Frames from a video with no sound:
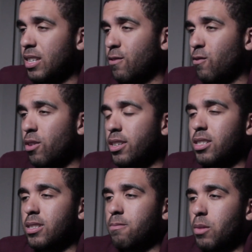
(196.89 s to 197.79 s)
His
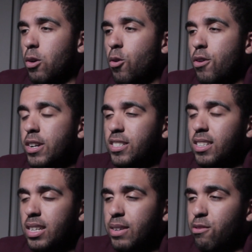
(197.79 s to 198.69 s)
voice or his
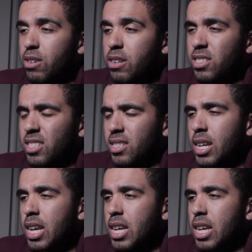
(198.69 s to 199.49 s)
delivery or just